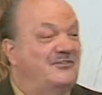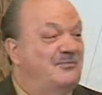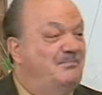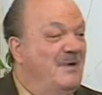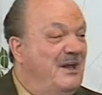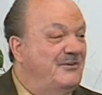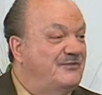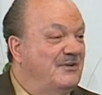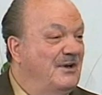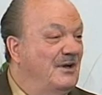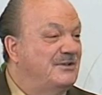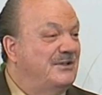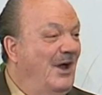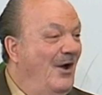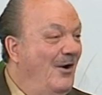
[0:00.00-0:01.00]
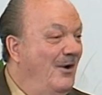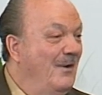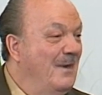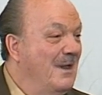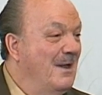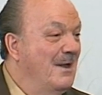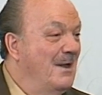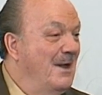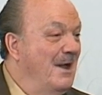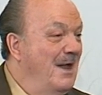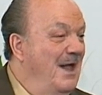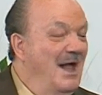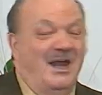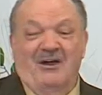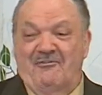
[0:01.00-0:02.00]
speaks in a tongue
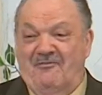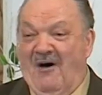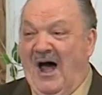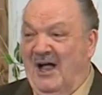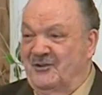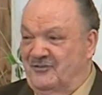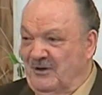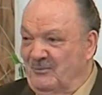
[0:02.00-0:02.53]
edifies